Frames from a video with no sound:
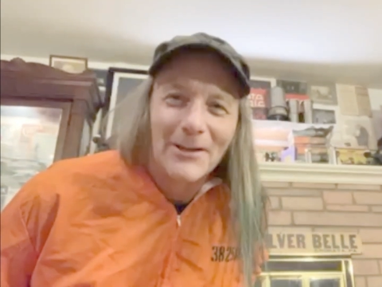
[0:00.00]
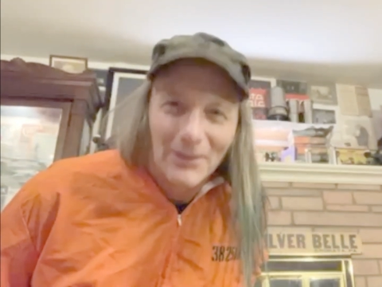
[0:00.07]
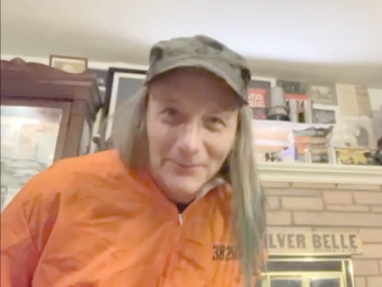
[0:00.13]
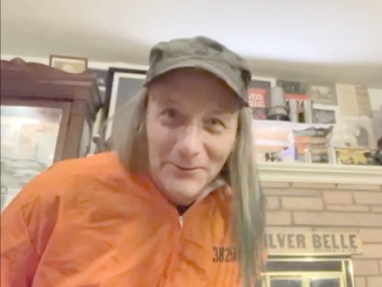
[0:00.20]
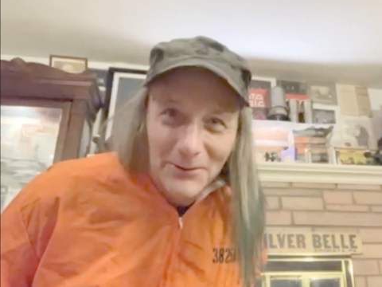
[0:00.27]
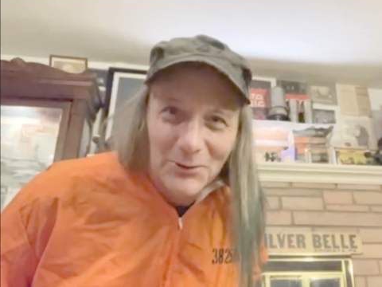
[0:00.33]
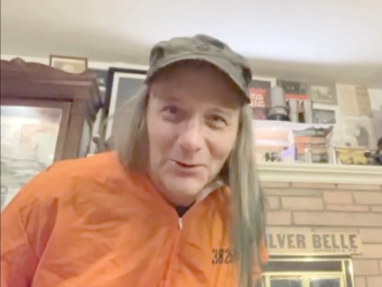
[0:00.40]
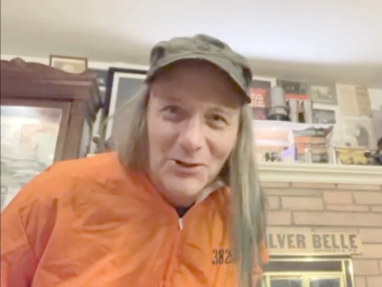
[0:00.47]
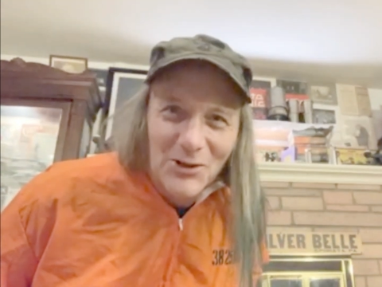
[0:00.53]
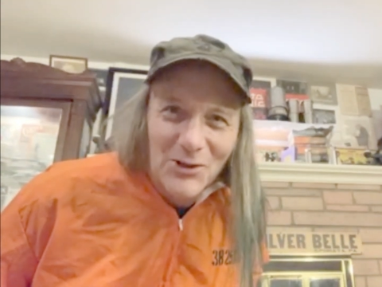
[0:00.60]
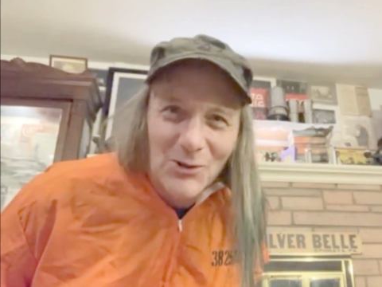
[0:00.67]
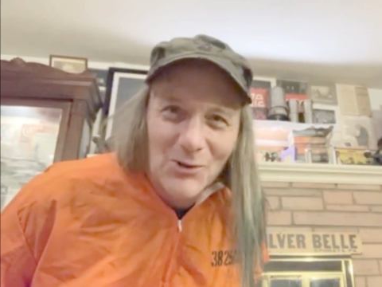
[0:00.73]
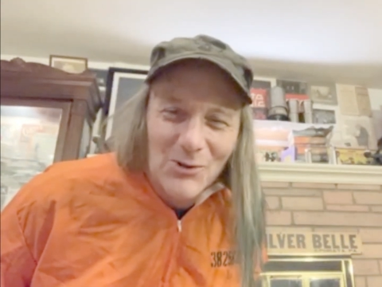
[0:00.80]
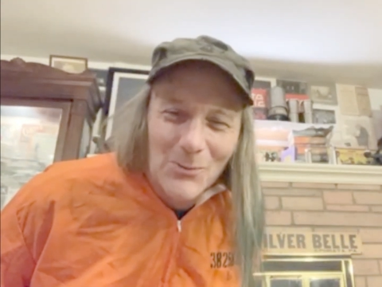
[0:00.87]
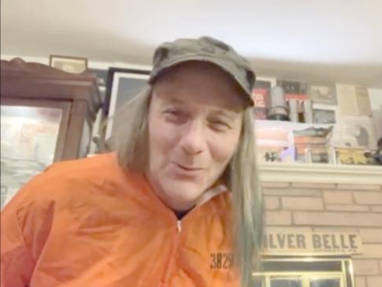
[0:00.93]
if you'll
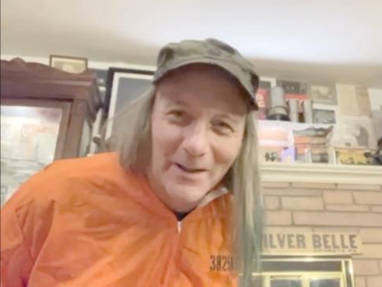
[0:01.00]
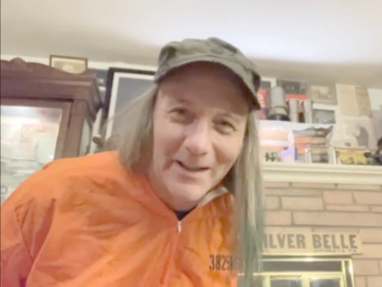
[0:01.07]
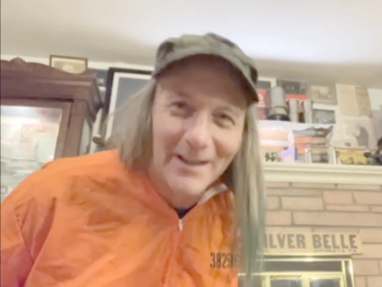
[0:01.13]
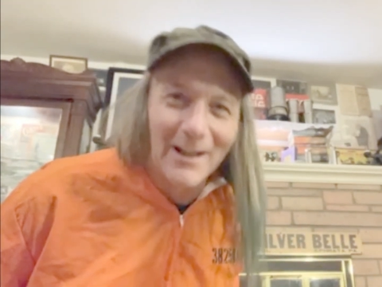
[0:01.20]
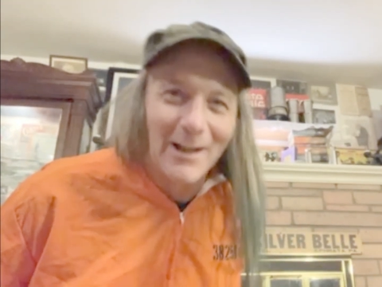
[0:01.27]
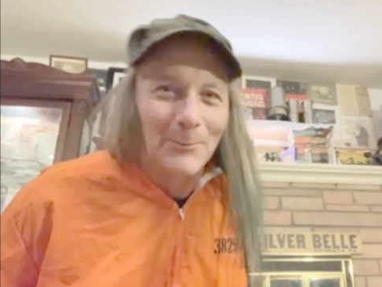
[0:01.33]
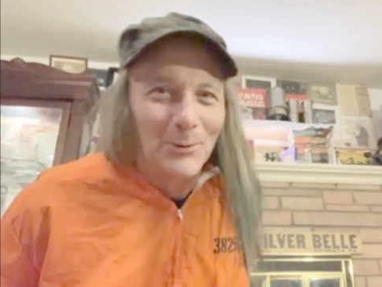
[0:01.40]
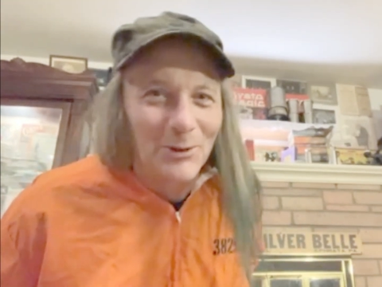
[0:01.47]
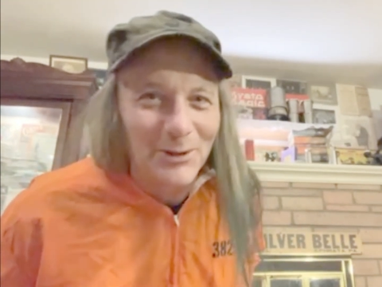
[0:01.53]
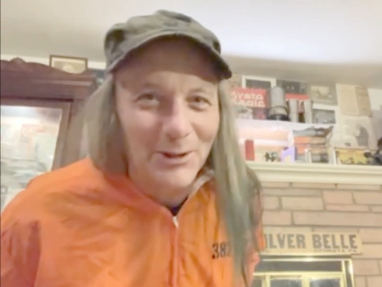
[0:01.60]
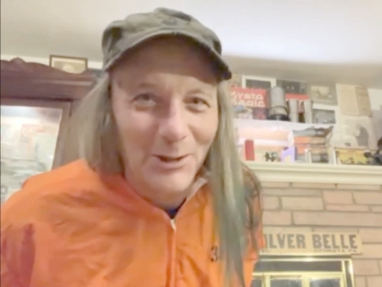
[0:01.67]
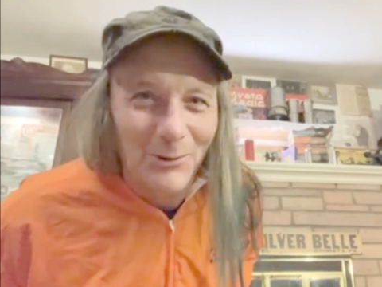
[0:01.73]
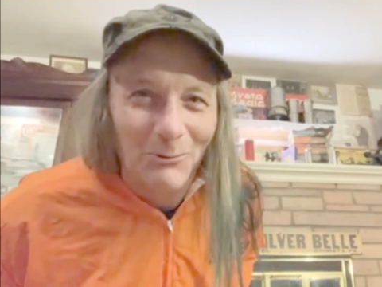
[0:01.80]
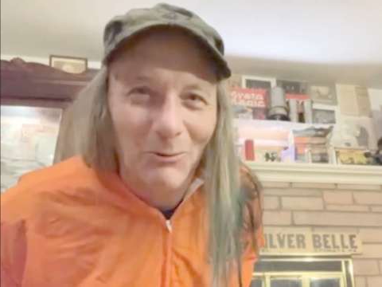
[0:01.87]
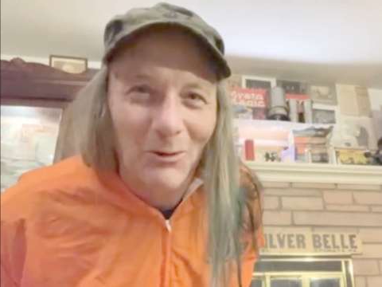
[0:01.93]
excuse me, I'm gonna
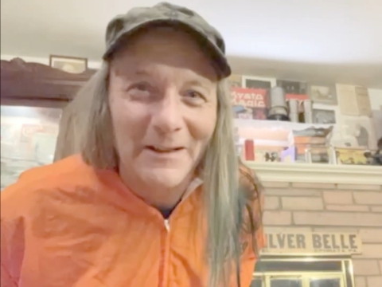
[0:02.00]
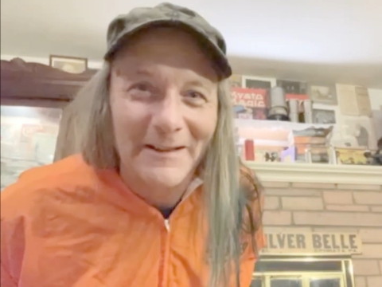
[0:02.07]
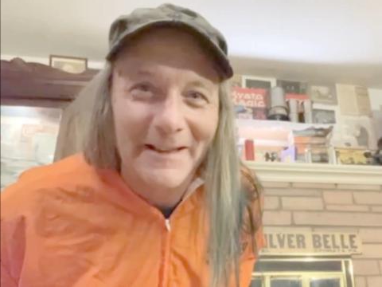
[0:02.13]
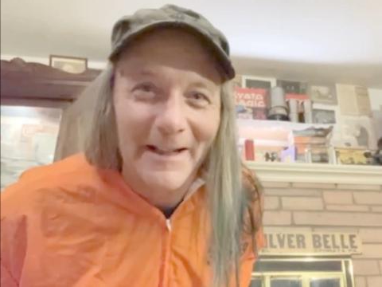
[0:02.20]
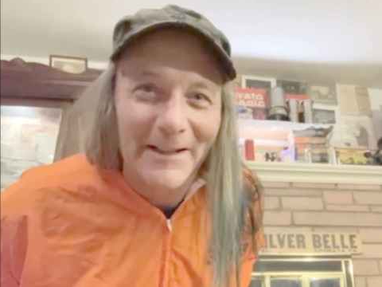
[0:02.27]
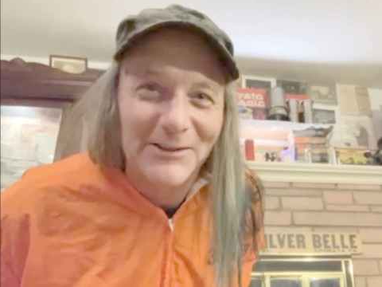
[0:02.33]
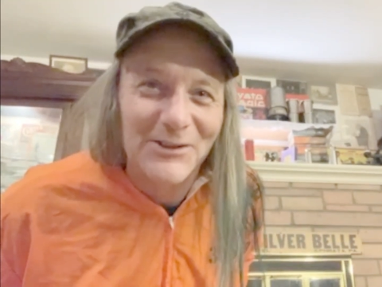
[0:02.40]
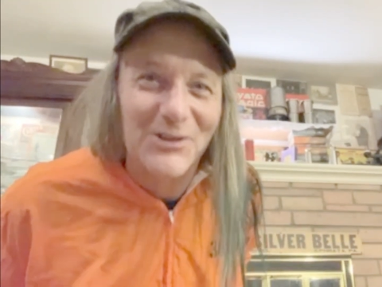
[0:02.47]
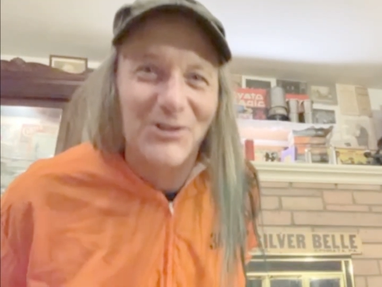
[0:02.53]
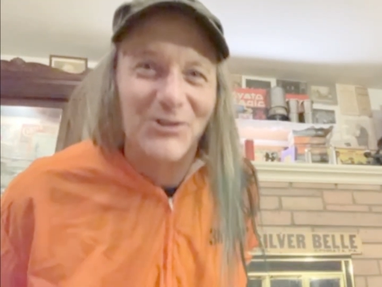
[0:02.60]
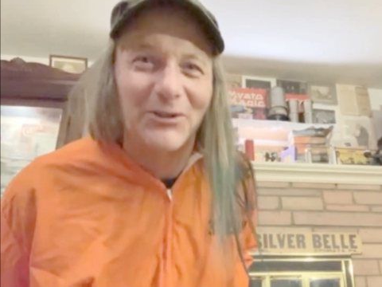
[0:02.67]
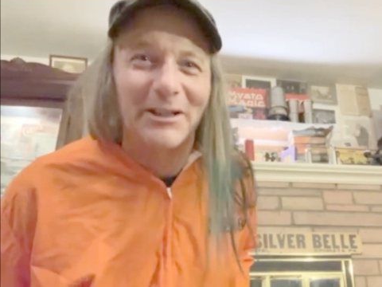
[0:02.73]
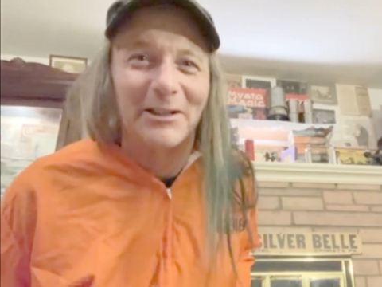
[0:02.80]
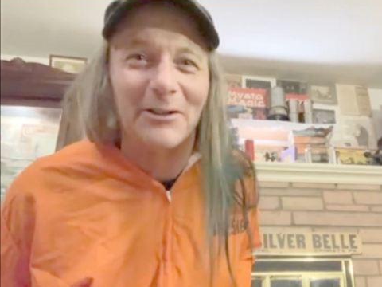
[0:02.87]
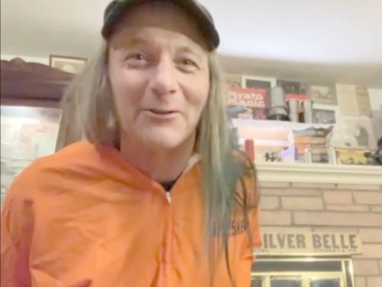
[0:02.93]
go run down the
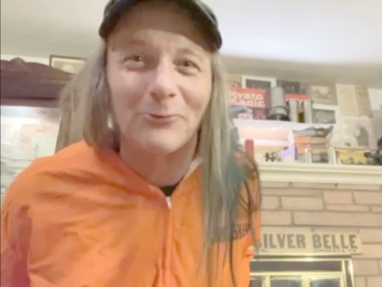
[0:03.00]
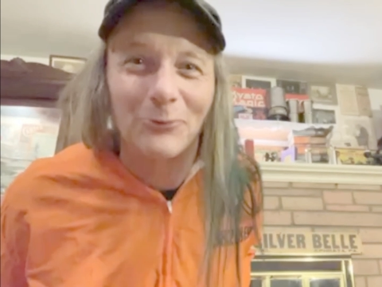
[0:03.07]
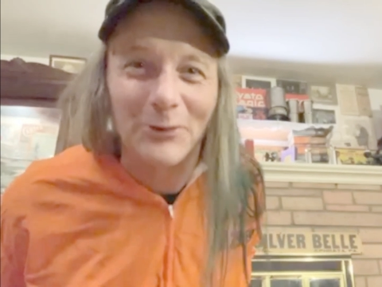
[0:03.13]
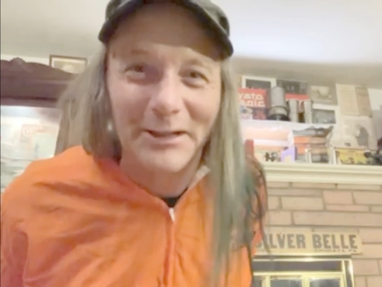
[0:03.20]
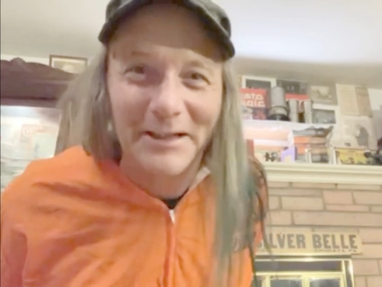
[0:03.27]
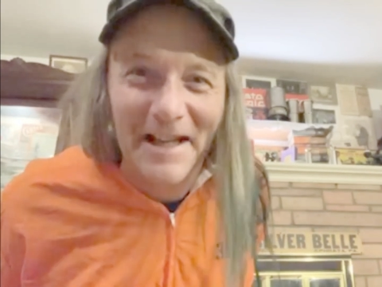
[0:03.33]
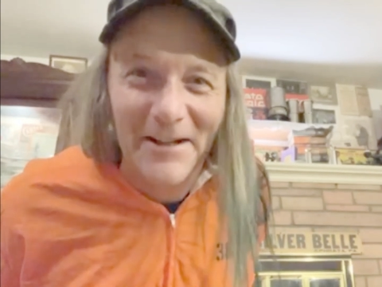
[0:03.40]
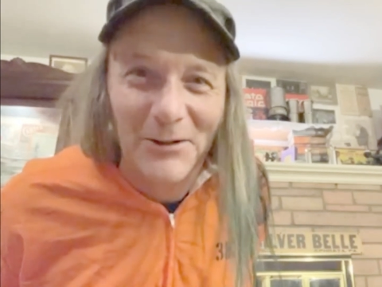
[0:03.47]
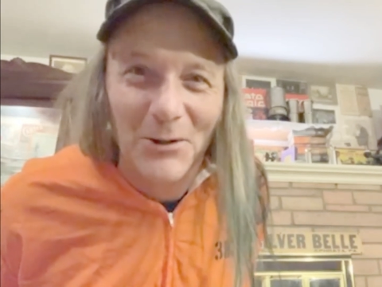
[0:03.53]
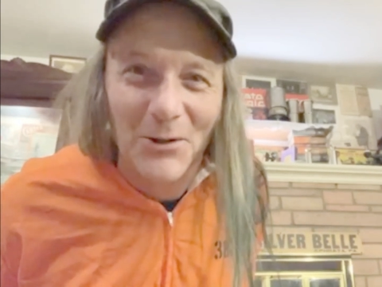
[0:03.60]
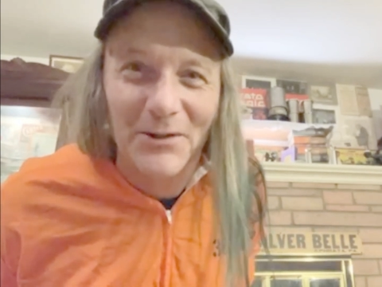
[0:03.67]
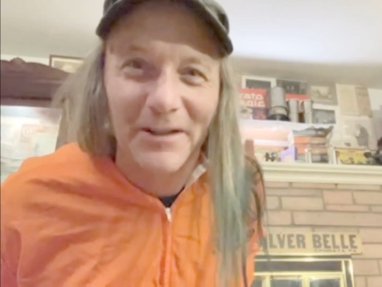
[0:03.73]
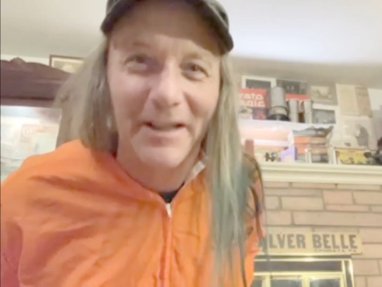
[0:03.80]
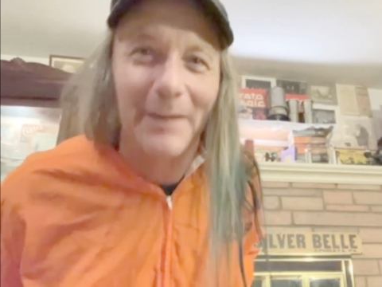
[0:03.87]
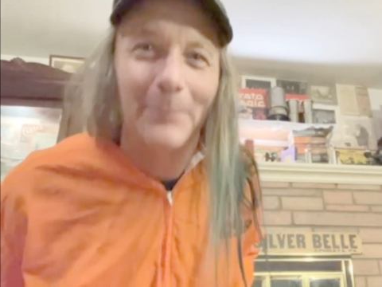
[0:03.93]
street and freak out all
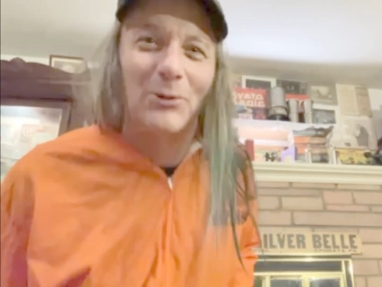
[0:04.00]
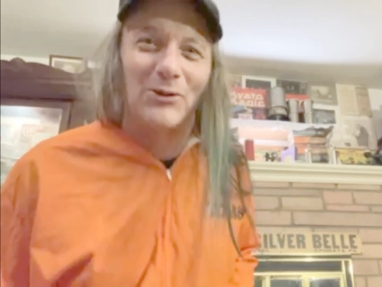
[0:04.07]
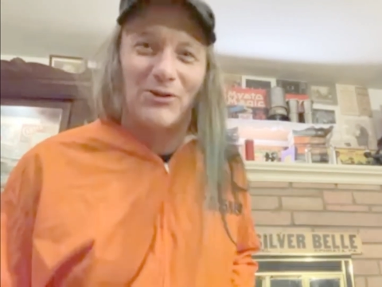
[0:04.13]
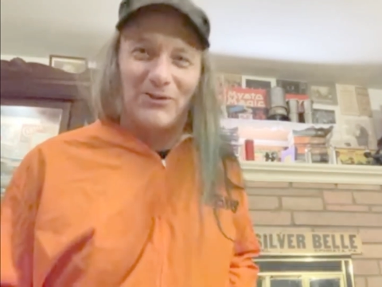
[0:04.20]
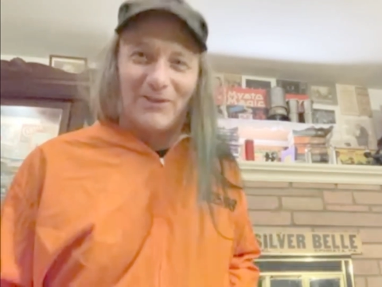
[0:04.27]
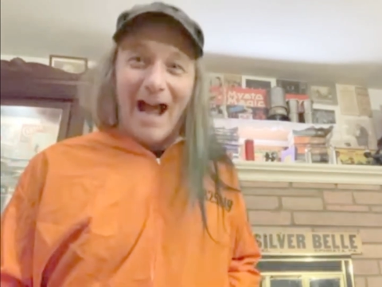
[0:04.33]
the neighbors.